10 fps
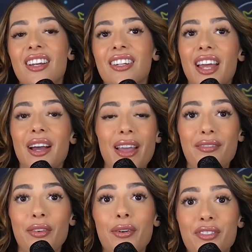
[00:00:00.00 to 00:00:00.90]
Now I
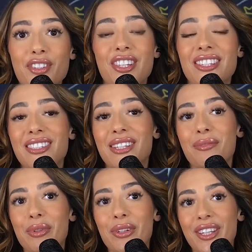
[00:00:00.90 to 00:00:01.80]
have over 60
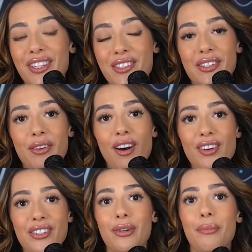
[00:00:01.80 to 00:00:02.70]
employees. So
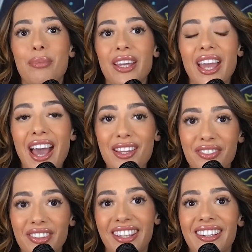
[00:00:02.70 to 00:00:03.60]
also a Amazing. big
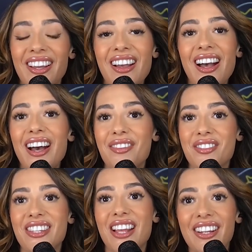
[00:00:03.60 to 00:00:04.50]
advocate of
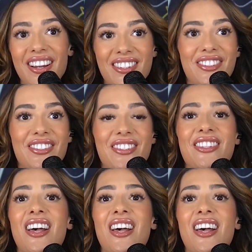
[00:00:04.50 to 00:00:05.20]
side hustles.